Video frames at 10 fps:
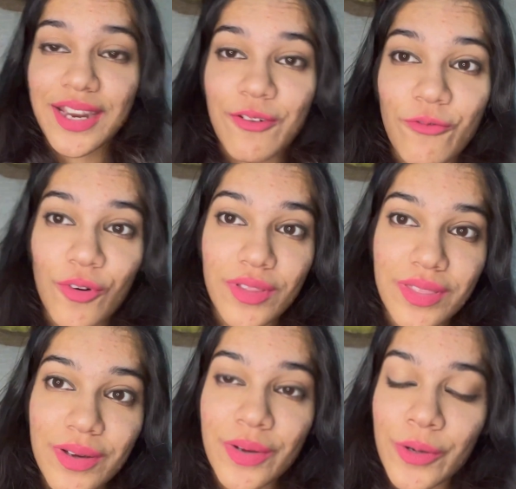for
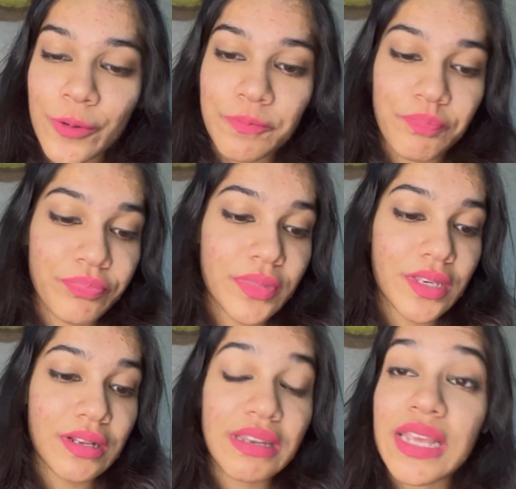the
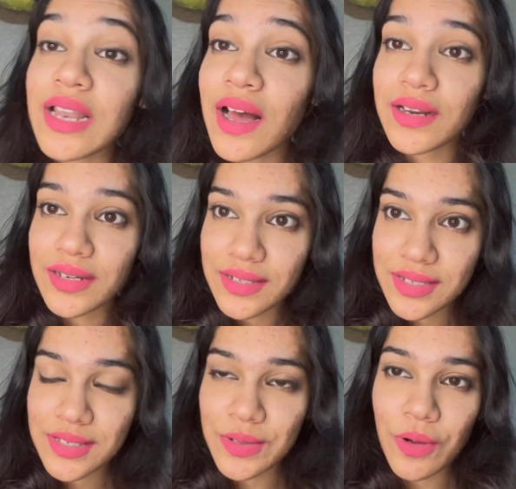nail
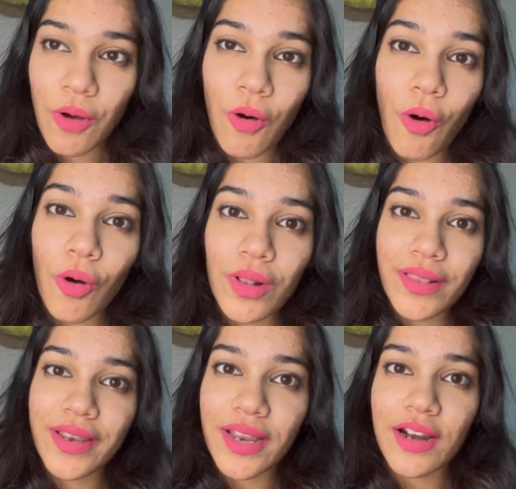artists, all the
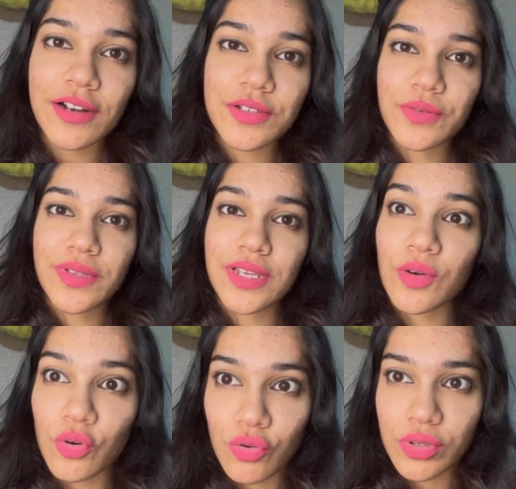nail artists over there,
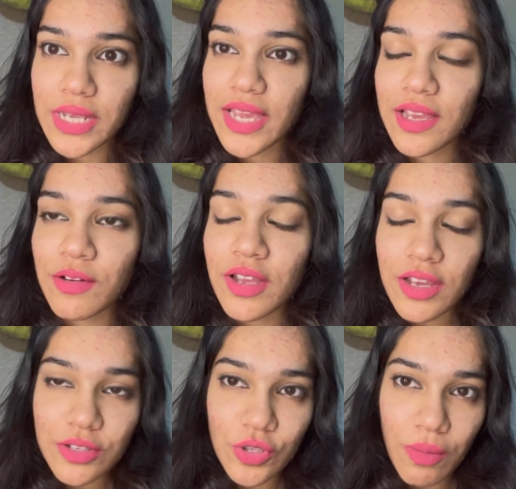kudos. I
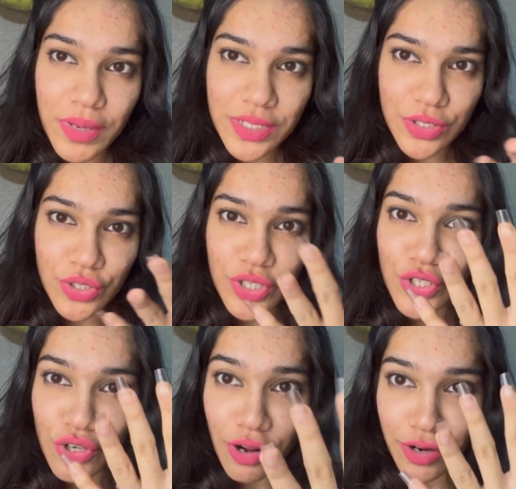saw my sister
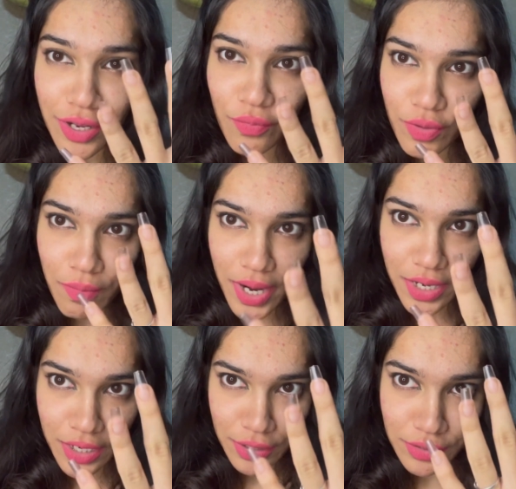struggling with my
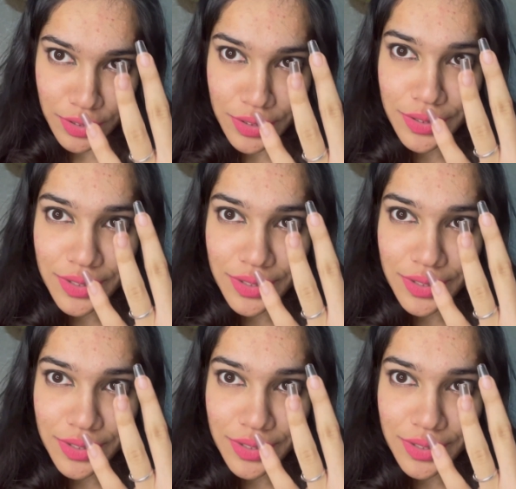nails.